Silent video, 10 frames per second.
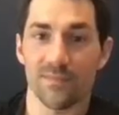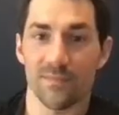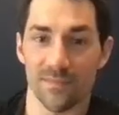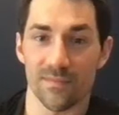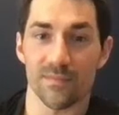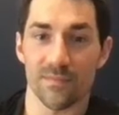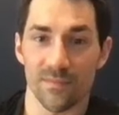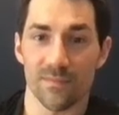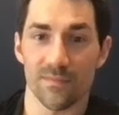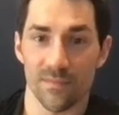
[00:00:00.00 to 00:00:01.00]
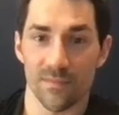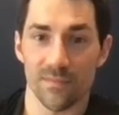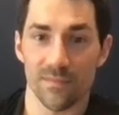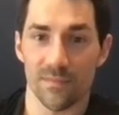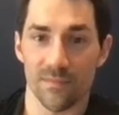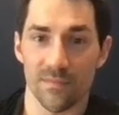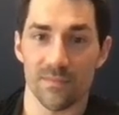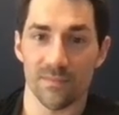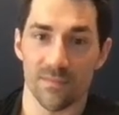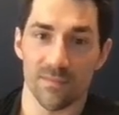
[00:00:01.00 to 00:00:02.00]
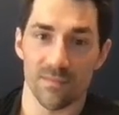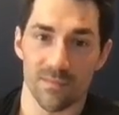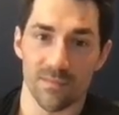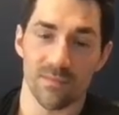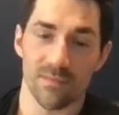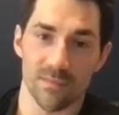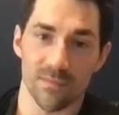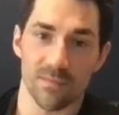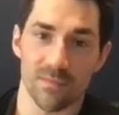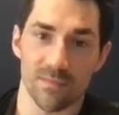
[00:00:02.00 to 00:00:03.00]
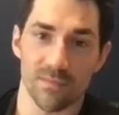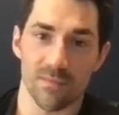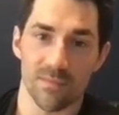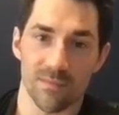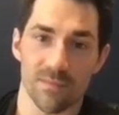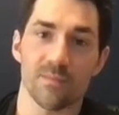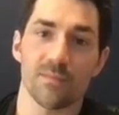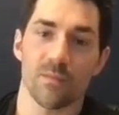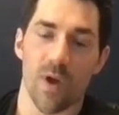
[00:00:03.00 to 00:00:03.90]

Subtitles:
No words are spoken by the person on screen.